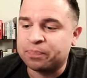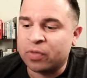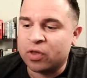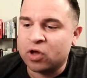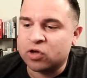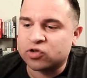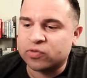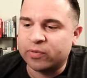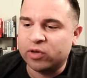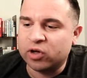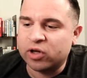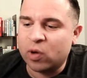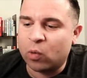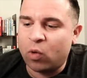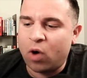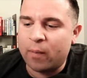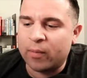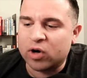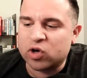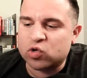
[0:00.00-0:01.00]
So when we look at
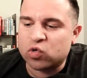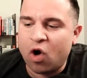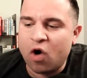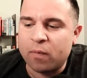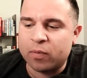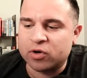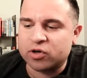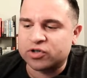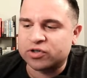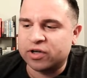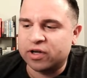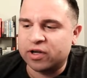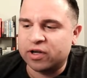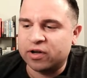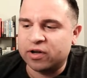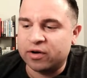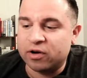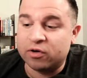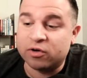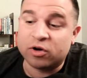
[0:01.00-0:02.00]
Walmart, 12%
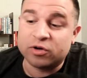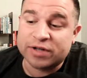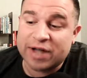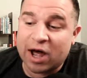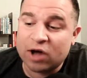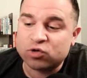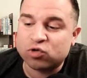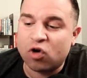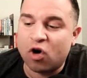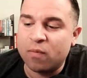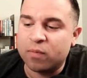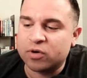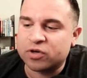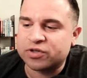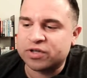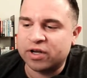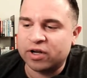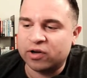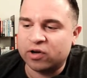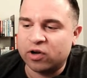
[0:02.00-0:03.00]
and you know, down
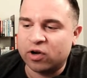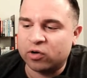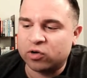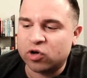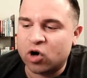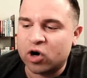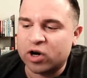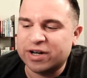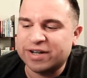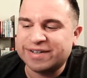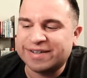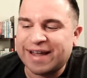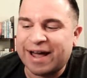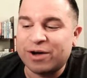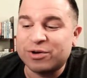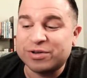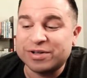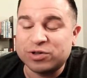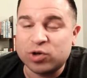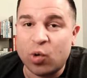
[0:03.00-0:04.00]
12%, you know Target
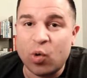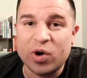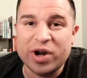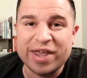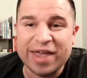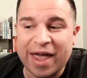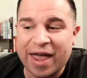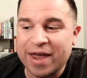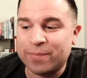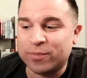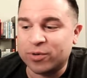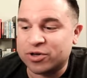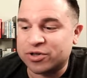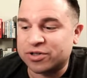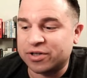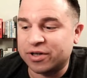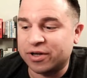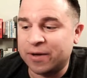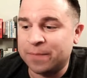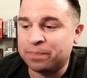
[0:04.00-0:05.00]
down
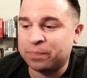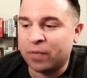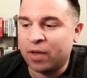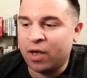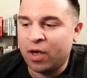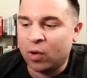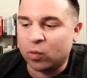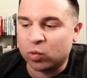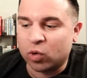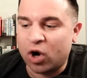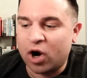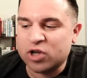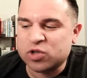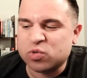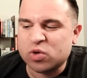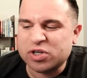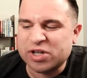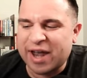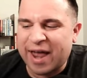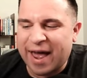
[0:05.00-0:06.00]
28%. Ross
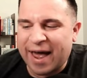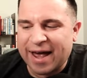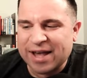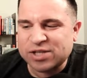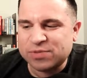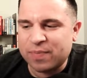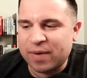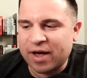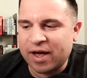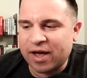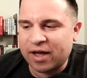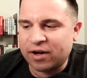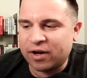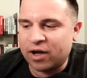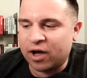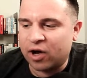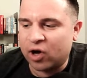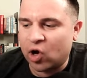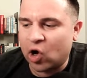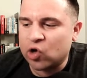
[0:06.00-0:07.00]
wasn't as bad.
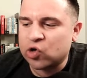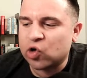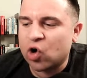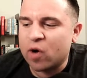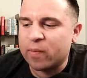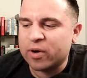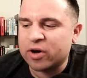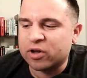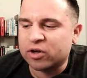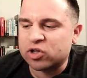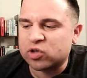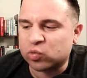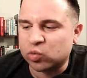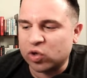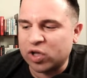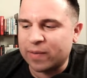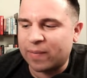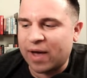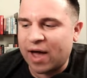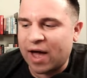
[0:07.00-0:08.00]
Uh, Under Armour it looks really
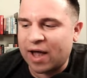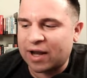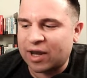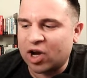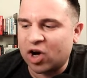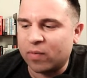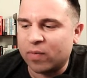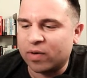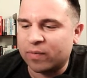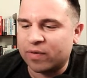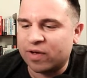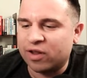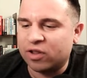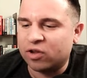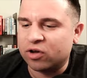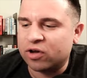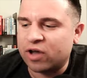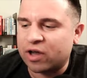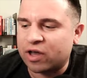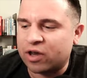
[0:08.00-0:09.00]
bad here, but again, look
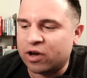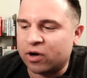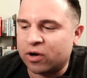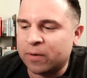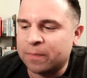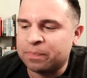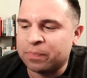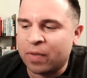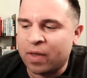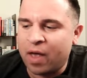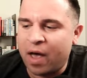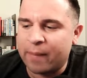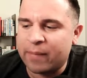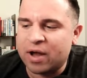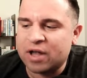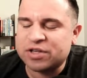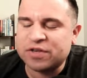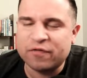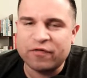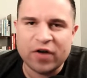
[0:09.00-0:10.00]
at here. I mean, it's
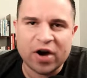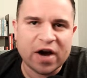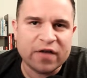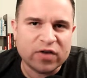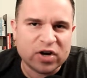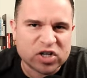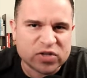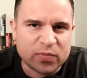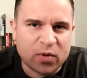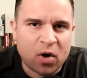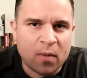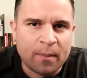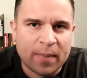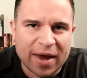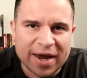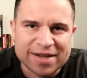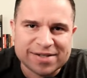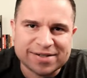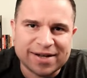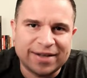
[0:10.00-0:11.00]
a very very small
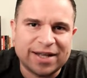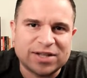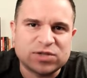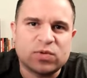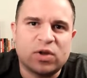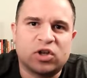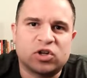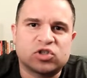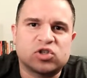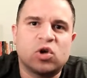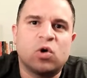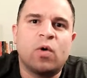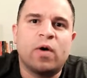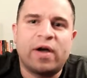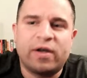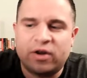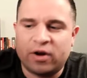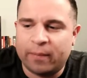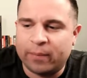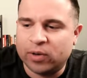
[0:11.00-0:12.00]
baseline. That's why it looks so you
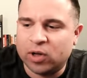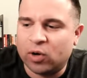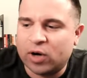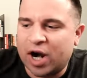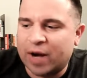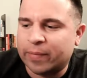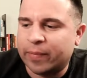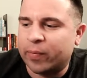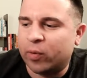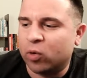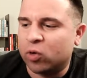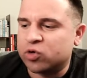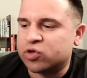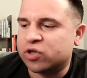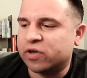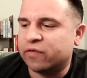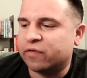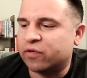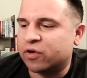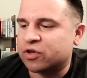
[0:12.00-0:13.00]
know blown out
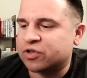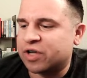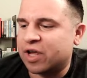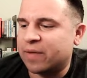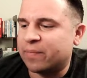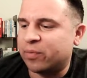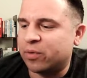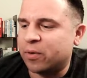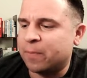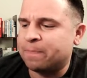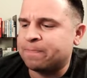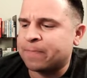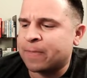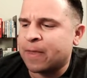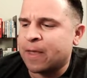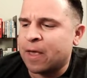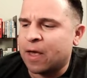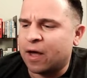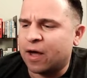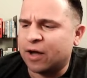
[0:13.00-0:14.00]
proportion. For example,
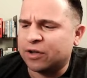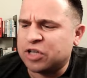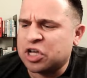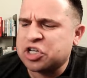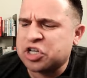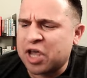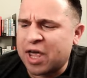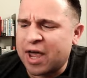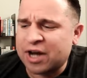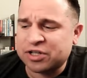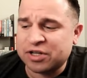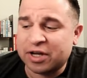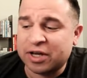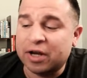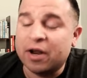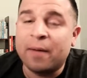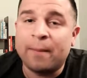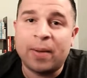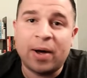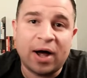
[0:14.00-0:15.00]
uh, TJX again
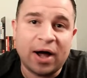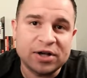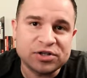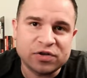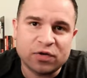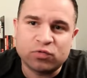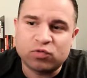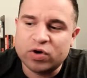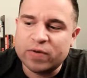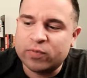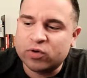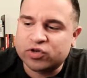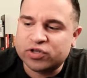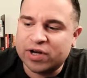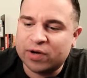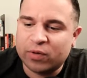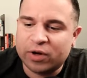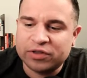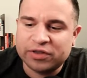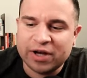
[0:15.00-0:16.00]
positive three percent
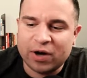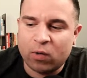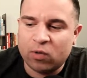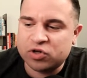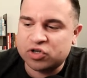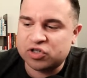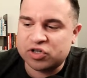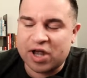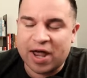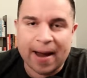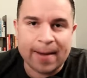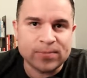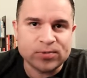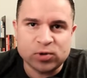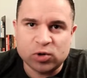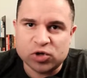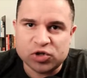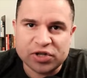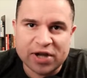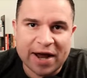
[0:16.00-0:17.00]
right there, which is absolute
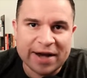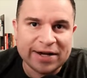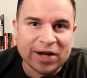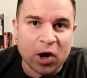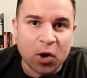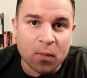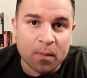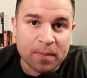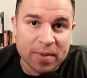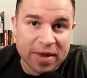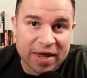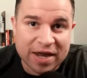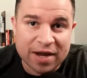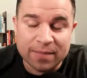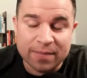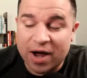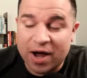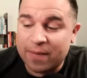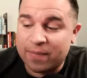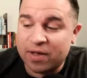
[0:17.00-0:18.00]
standout beat in
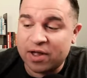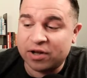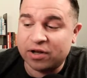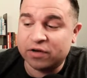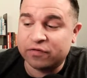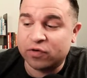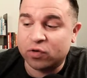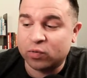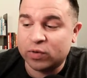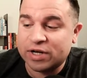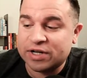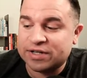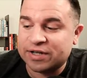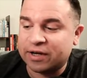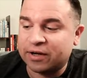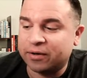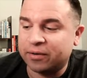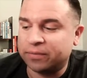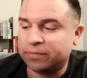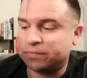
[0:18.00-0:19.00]
my opinion for
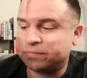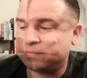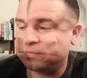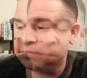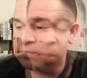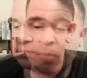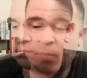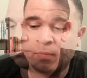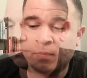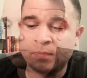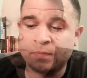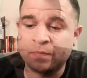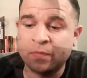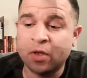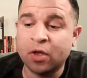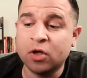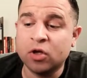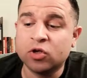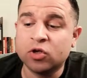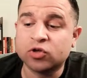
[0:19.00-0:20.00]
retail.
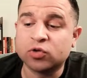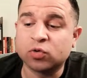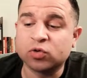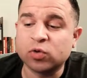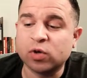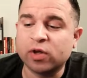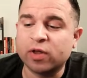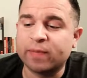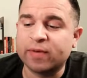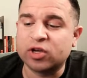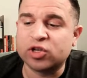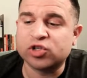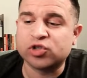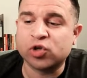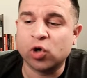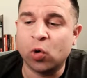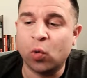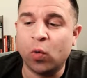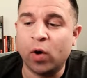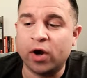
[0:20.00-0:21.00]
So it's really the big so
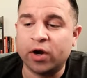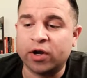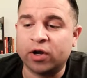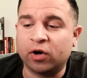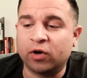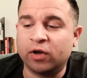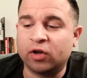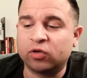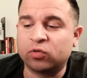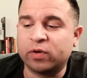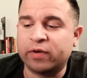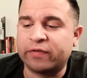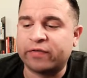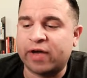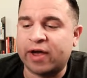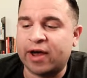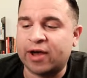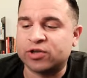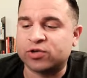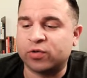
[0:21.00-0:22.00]
what here, and that's what we have to
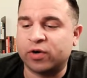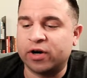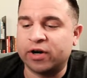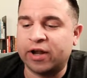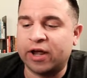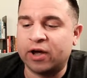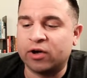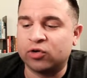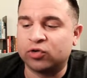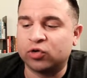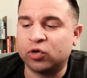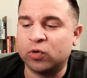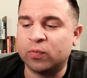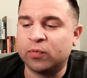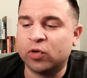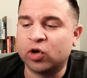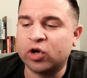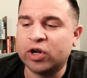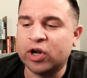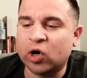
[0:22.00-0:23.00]
ask right now. So
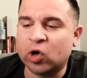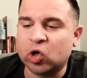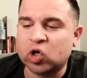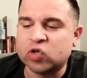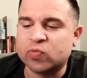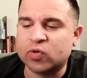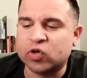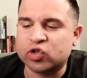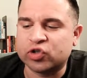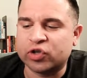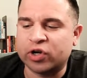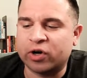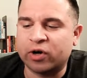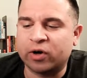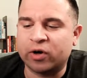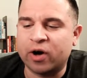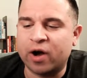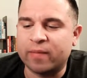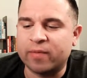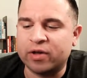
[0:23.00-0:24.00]
looking at earnings per share,
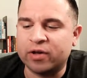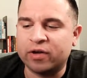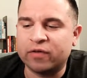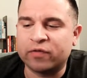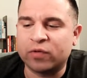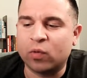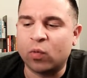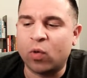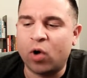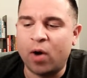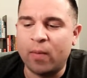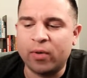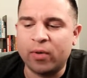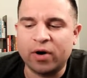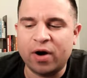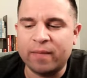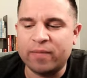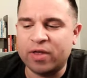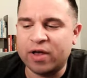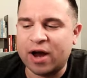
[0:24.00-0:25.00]
I mean, for Walmart, I
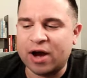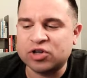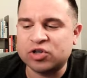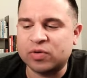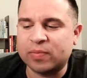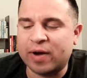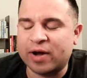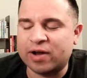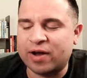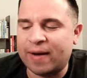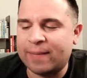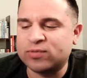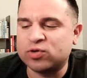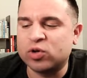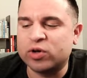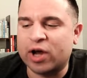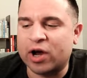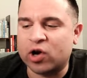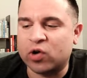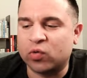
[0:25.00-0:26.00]
mean, they actually got, absolutely
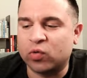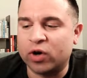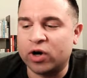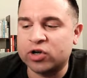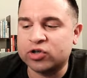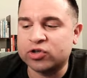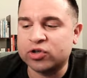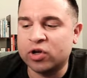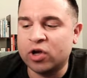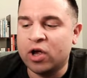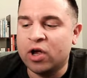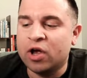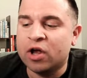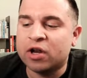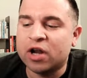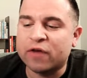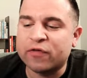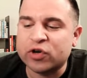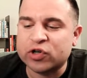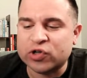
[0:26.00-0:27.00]
got crushed. Now
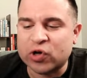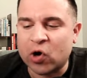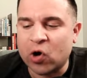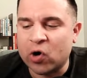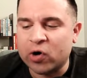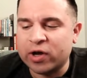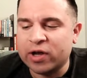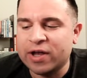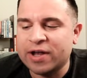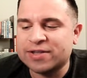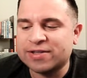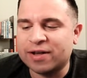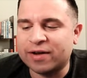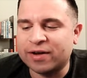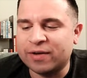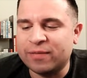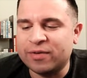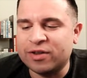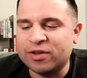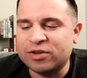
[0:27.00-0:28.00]
for Target, it's like I
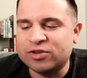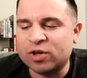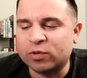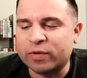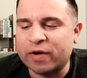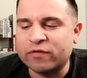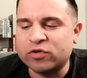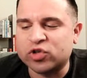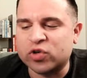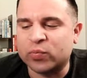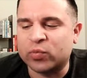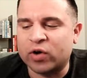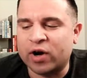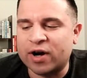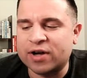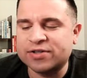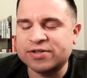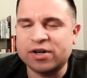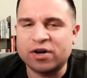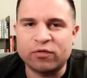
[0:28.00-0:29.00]
mean, you saw revenue
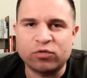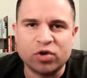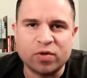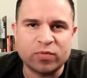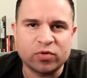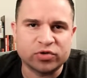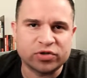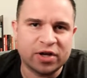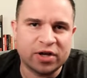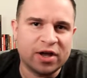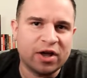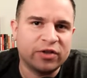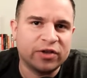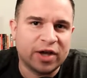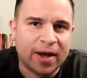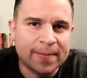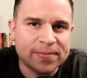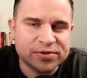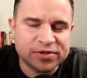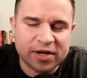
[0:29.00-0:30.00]
surprise there of three percent on the
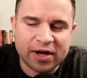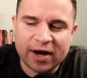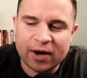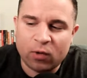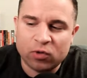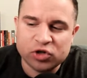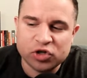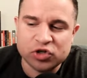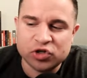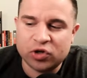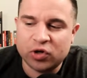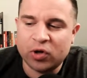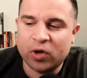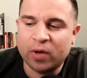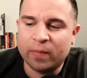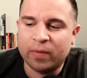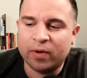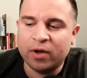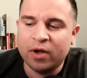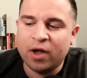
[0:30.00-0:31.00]
upside, which is good.
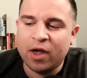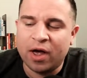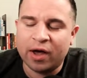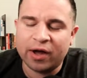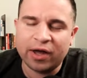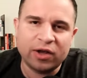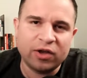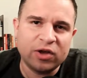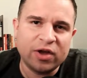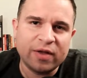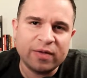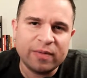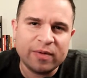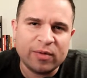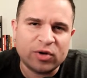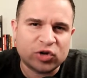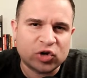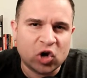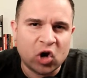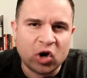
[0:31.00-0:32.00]
But again, you got to think about
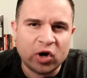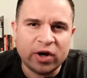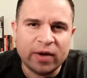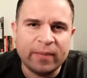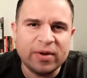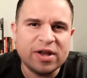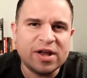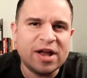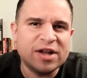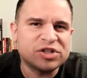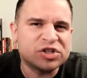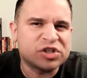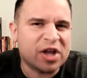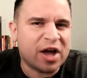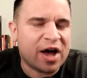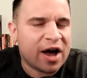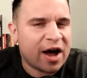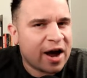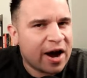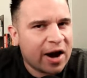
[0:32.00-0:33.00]
Target. I mean, it's just a
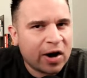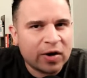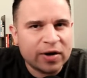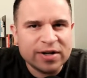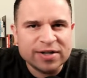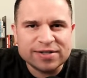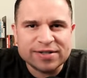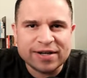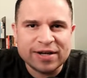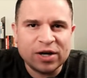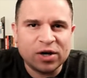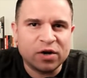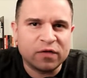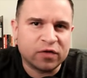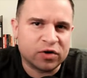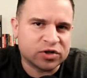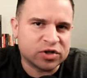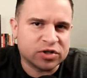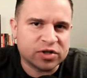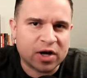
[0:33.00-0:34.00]
higher end tier
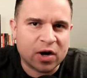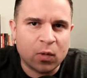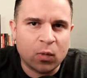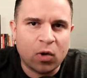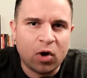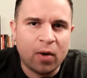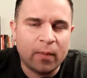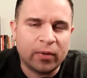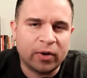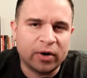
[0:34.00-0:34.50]
versus like a Walmart.